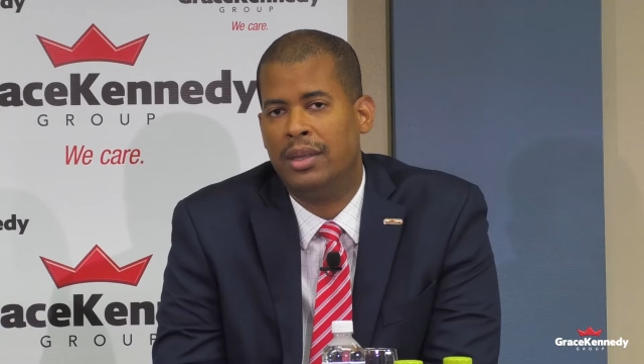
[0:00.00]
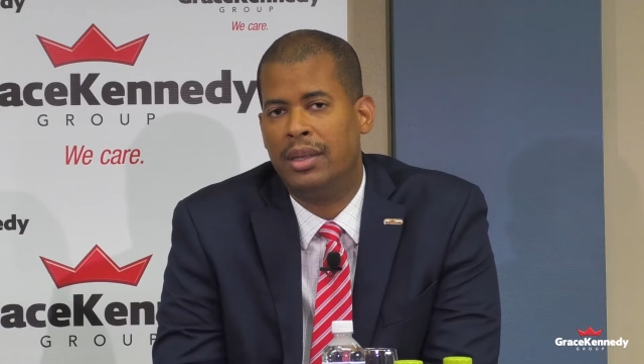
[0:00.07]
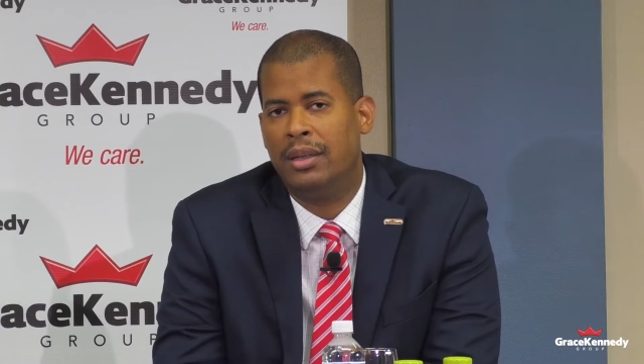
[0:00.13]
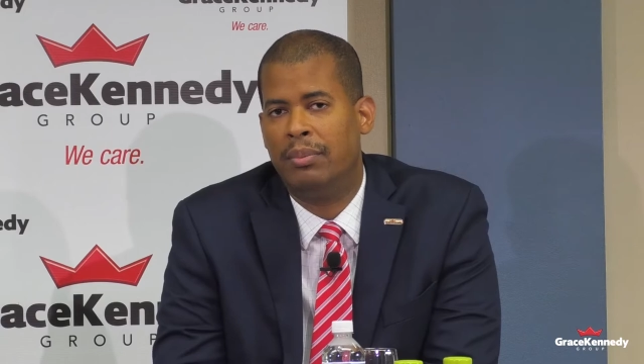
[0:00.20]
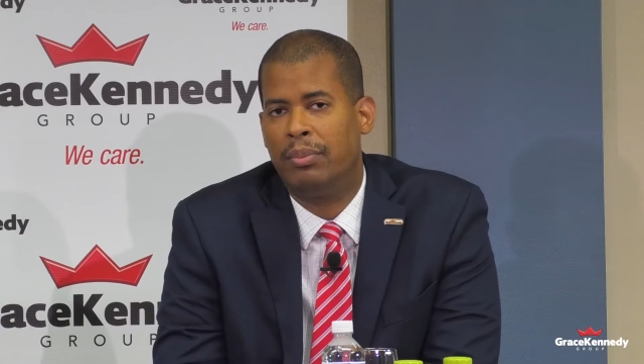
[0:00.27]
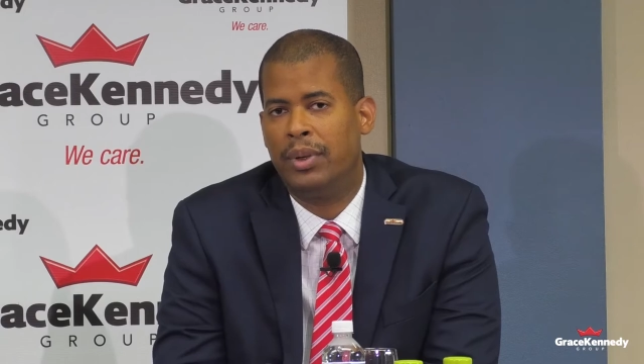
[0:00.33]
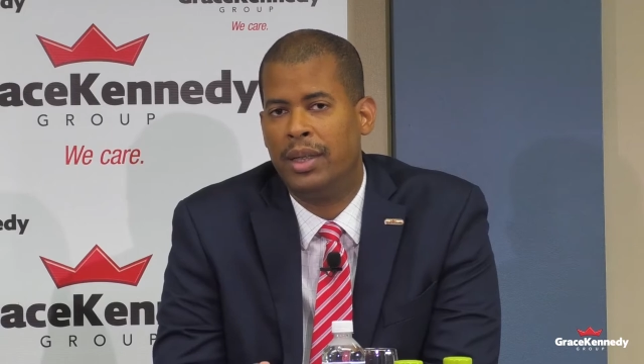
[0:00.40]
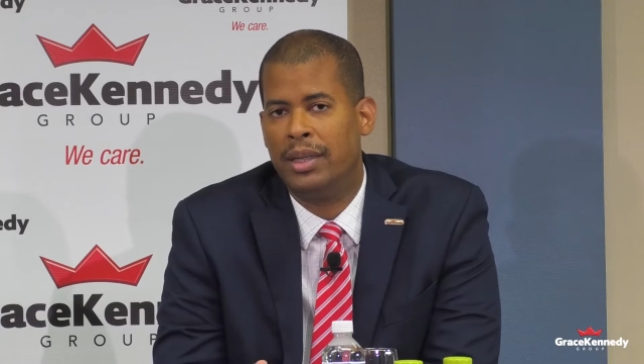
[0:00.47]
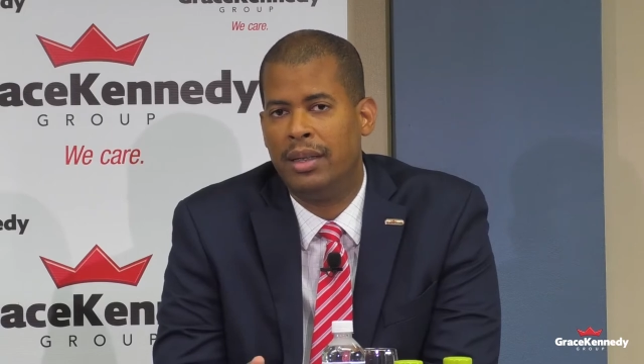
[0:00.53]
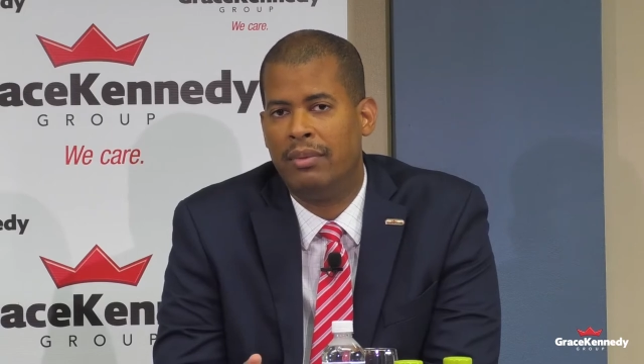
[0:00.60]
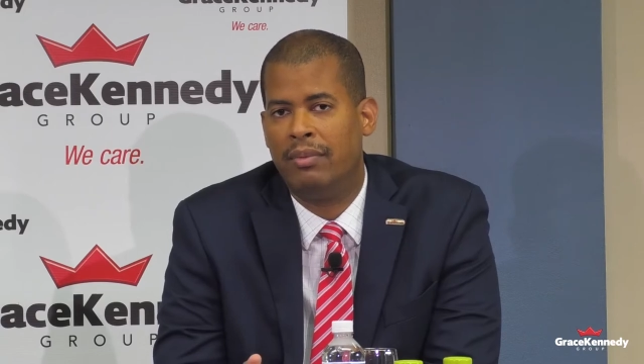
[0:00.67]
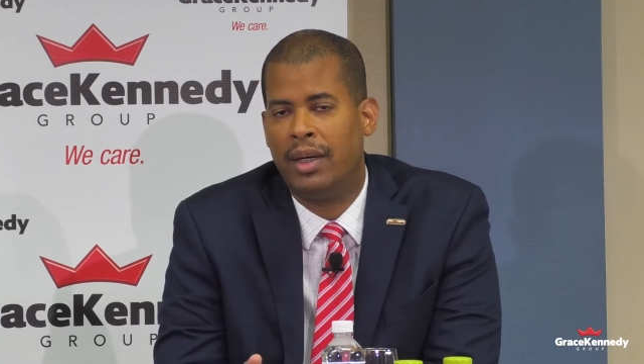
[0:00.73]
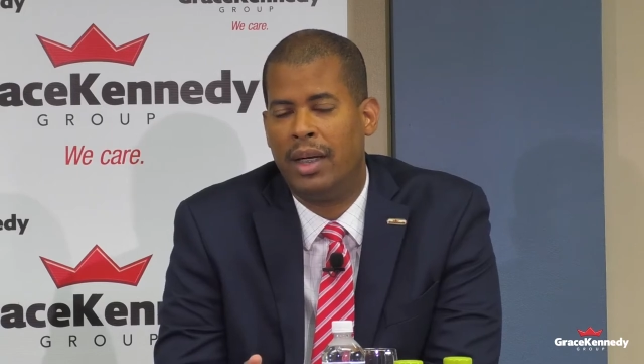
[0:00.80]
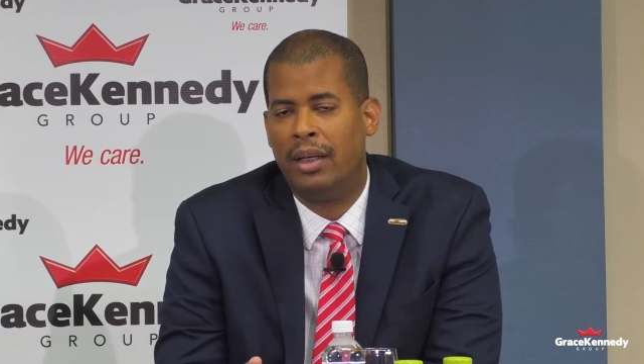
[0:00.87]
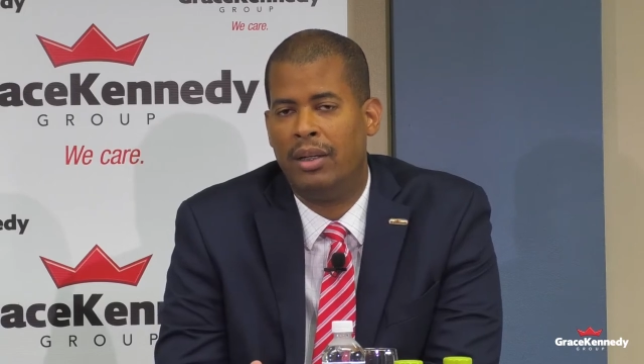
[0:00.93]
in the present
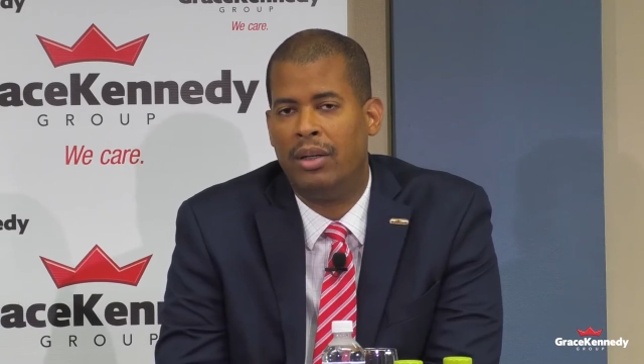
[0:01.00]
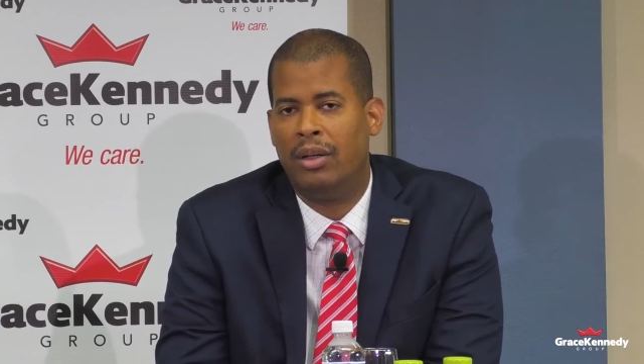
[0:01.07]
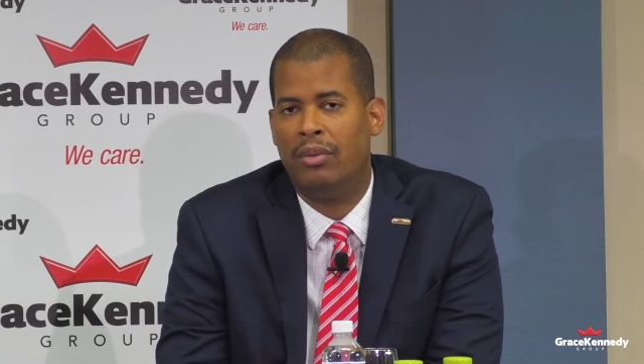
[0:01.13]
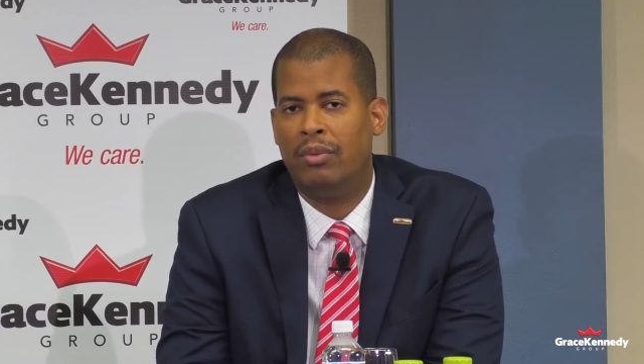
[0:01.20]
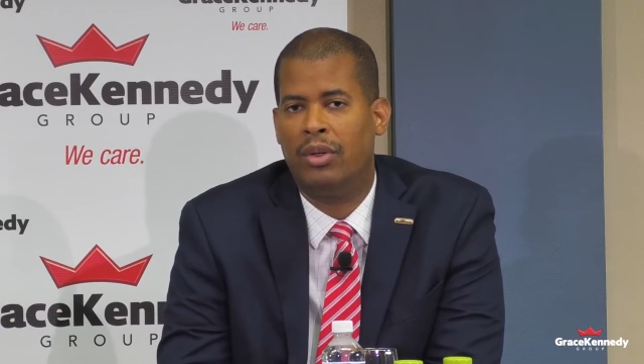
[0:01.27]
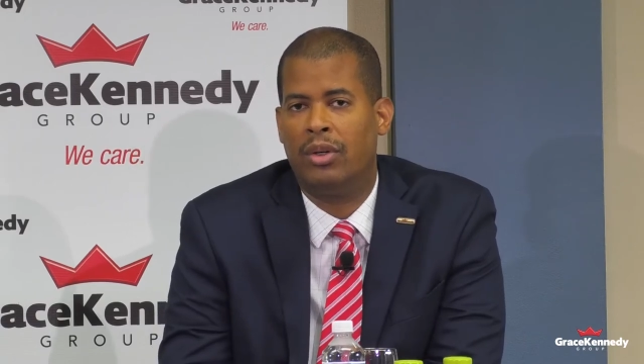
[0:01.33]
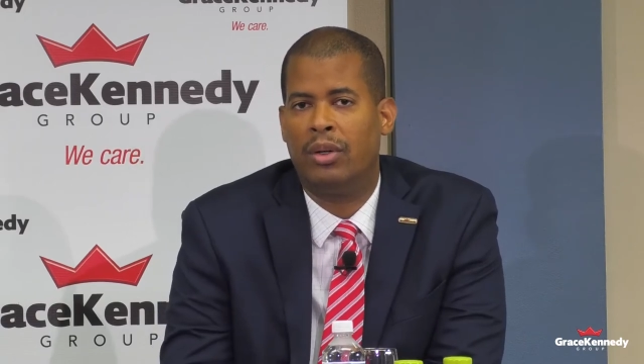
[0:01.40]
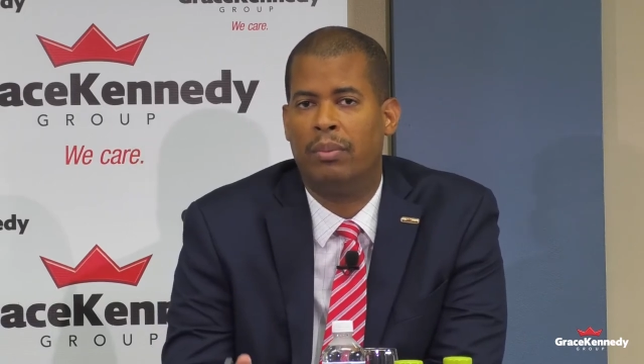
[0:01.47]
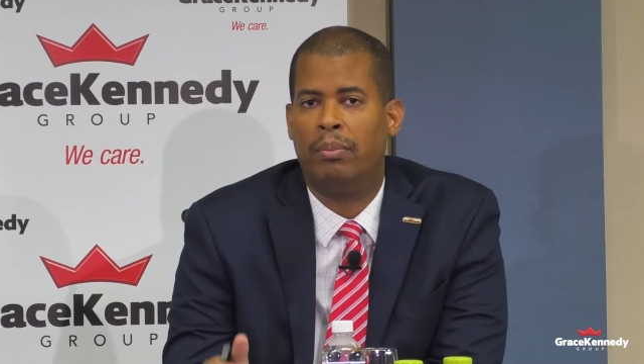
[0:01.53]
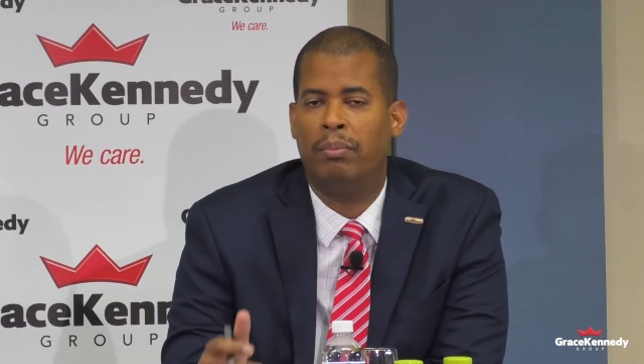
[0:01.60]
value of our